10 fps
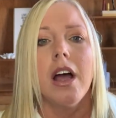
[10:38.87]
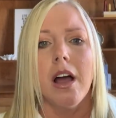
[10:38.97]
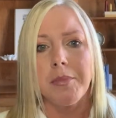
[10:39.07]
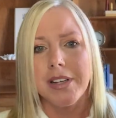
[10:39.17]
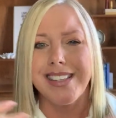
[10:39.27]

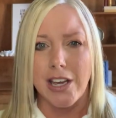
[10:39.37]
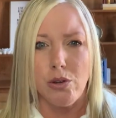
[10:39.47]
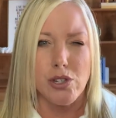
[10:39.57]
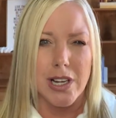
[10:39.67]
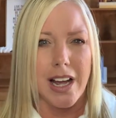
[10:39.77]
because that
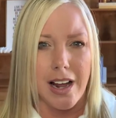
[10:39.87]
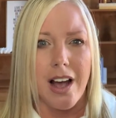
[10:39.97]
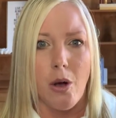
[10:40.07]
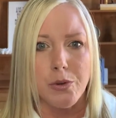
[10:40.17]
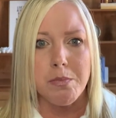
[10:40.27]
usually kind of
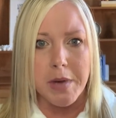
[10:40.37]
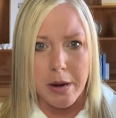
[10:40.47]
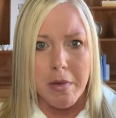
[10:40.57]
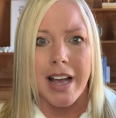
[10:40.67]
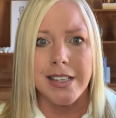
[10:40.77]
helps
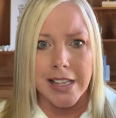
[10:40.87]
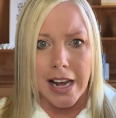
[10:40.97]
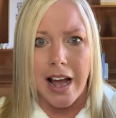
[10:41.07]
minimize that